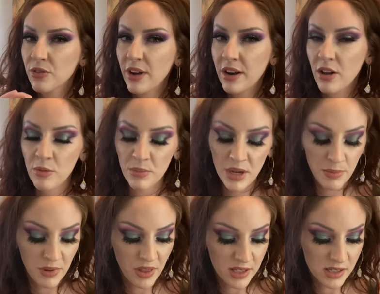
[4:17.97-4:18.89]
red on me,
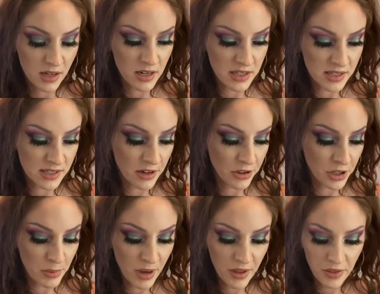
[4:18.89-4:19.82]
but that's not necessarily a
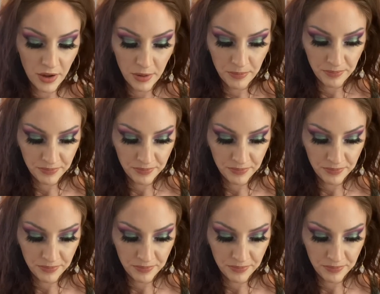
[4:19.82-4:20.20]
bad thing.